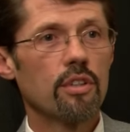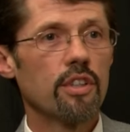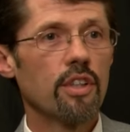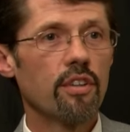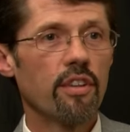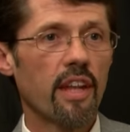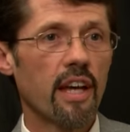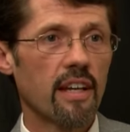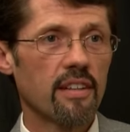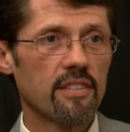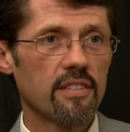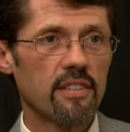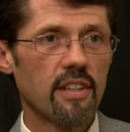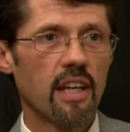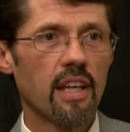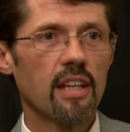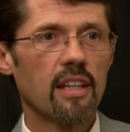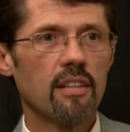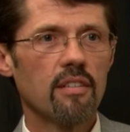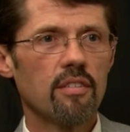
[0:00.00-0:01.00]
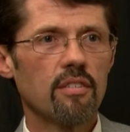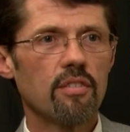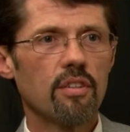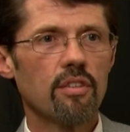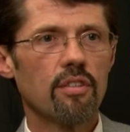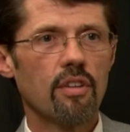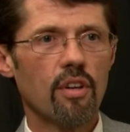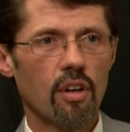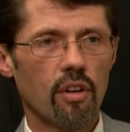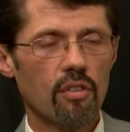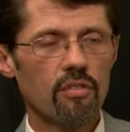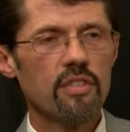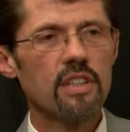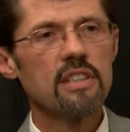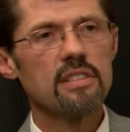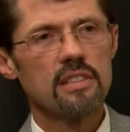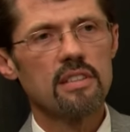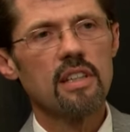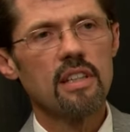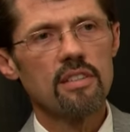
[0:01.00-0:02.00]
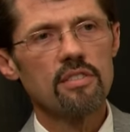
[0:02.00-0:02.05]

in 2008 through the Carl Vinson